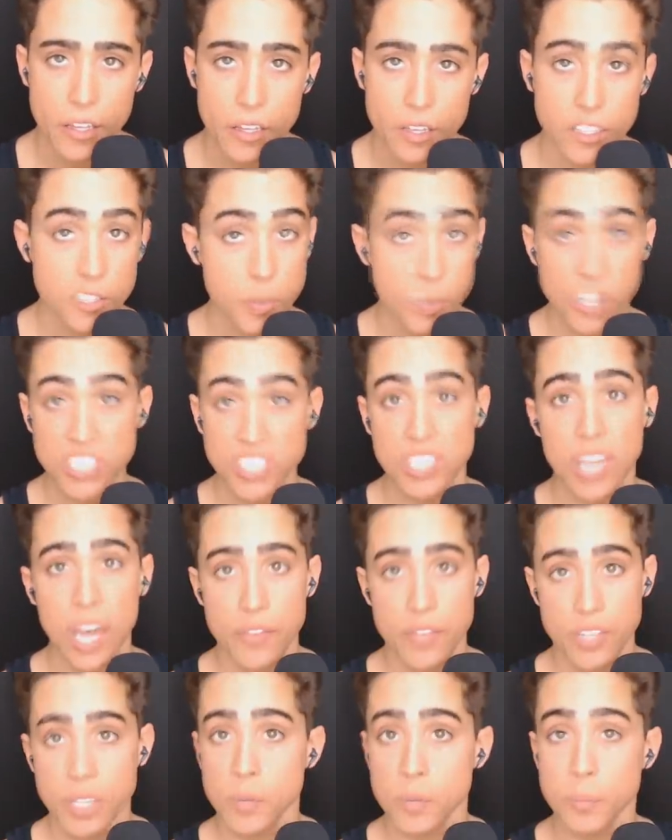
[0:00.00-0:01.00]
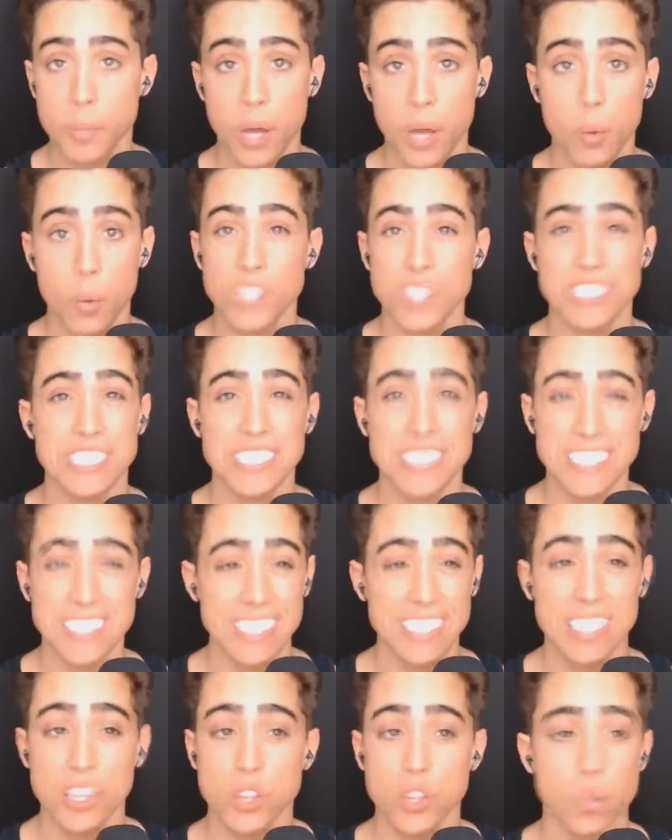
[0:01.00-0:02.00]
especially evident by what she's
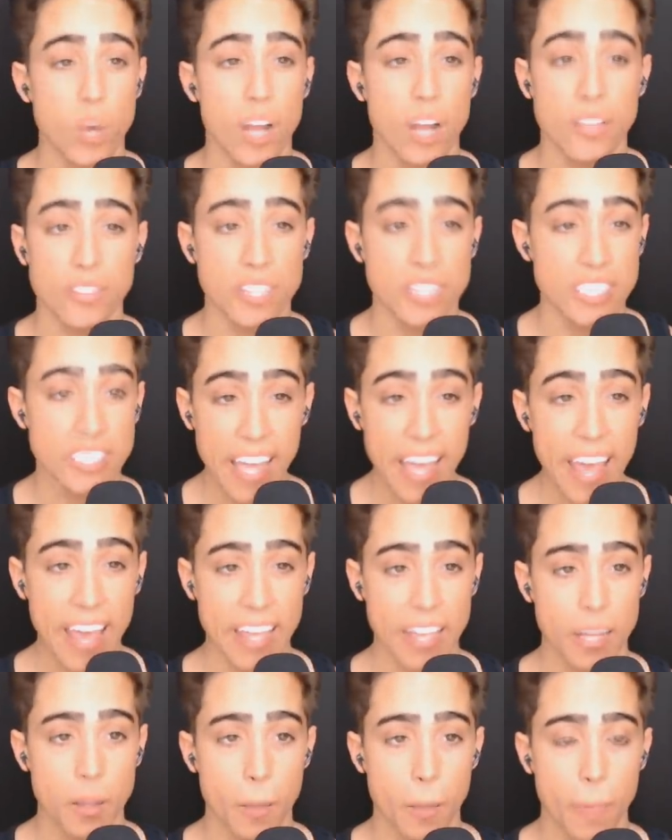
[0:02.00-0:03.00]
eaten throughout the day.